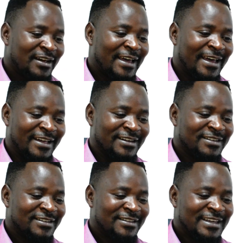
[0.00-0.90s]

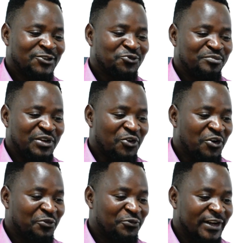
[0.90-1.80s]
And that will be
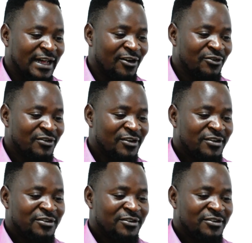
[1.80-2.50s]
all for now.